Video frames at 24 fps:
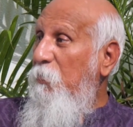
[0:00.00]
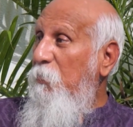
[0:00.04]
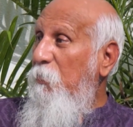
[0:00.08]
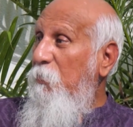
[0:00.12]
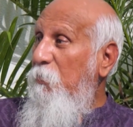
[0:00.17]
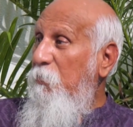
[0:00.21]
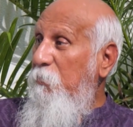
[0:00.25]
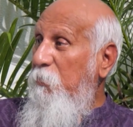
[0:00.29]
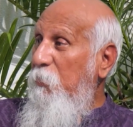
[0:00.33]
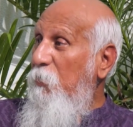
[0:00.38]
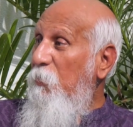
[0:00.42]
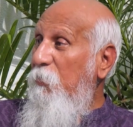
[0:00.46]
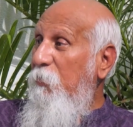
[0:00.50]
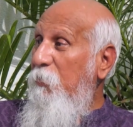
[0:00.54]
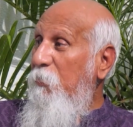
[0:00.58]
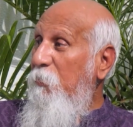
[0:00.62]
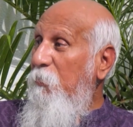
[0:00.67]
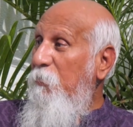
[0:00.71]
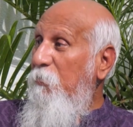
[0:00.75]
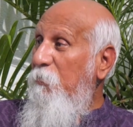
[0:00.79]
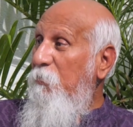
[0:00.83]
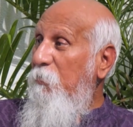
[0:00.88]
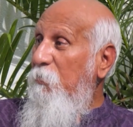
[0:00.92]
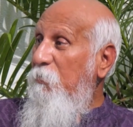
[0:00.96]
tailoring.
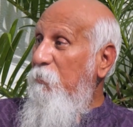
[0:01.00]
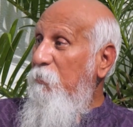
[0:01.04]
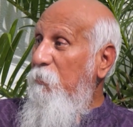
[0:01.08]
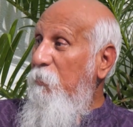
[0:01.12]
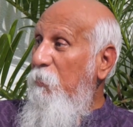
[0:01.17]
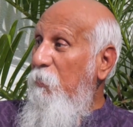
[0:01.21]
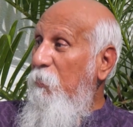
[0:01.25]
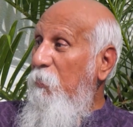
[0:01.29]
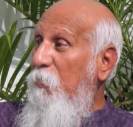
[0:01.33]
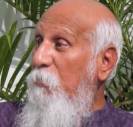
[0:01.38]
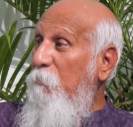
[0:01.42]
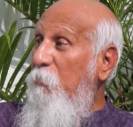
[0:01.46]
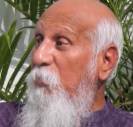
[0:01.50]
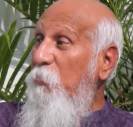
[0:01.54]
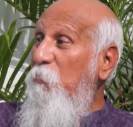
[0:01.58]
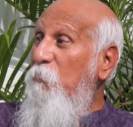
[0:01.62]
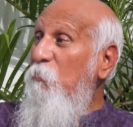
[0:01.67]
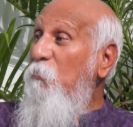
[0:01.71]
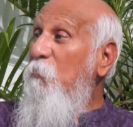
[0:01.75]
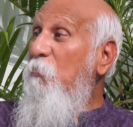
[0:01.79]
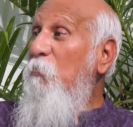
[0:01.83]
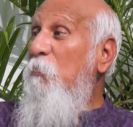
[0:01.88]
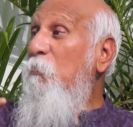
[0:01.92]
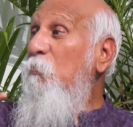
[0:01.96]
But
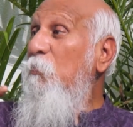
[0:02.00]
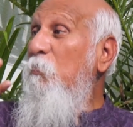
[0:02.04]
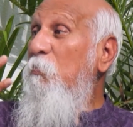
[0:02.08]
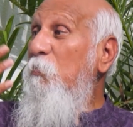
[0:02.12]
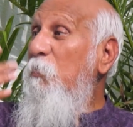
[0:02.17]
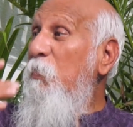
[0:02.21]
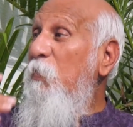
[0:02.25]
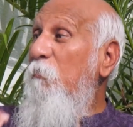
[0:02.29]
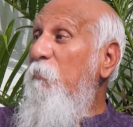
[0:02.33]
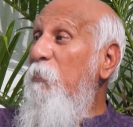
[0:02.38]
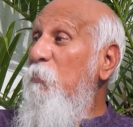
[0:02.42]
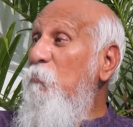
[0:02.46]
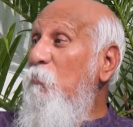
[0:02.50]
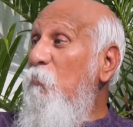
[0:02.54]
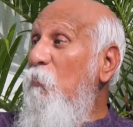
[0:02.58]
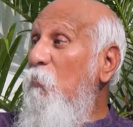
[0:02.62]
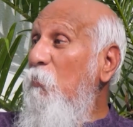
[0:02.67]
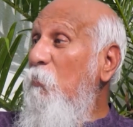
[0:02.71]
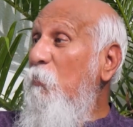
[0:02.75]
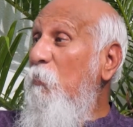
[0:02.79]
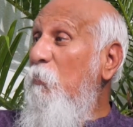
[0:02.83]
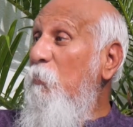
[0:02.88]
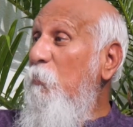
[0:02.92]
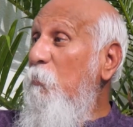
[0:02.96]
there was
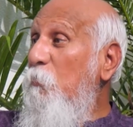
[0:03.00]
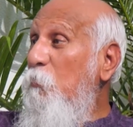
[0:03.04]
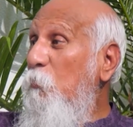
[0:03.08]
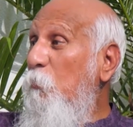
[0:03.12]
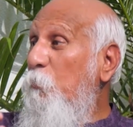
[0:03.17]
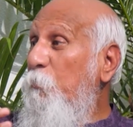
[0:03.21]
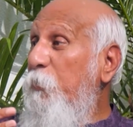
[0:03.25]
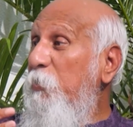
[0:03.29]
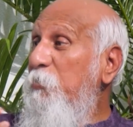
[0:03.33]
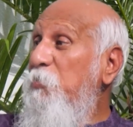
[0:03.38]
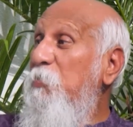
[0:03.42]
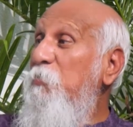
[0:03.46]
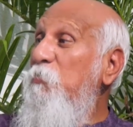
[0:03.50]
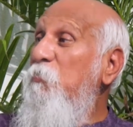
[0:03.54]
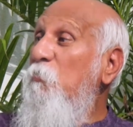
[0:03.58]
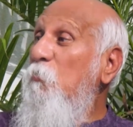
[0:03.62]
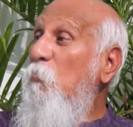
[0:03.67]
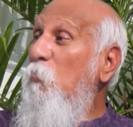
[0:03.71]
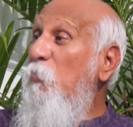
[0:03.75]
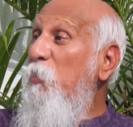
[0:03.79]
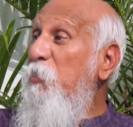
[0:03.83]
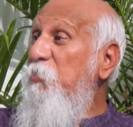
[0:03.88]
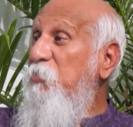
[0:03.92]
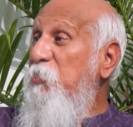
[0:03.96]
no person to
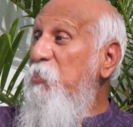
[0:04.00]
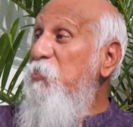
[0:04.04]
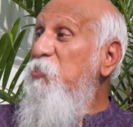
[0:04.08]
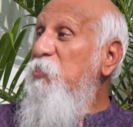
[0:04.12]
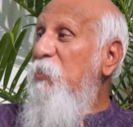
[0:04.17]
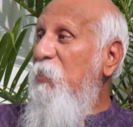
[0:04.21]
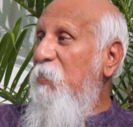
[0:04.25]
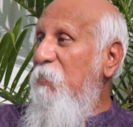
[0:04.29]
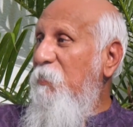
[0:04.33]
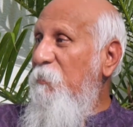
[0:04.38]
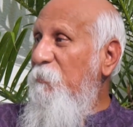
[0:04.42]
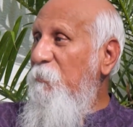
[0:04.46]
go and teach her.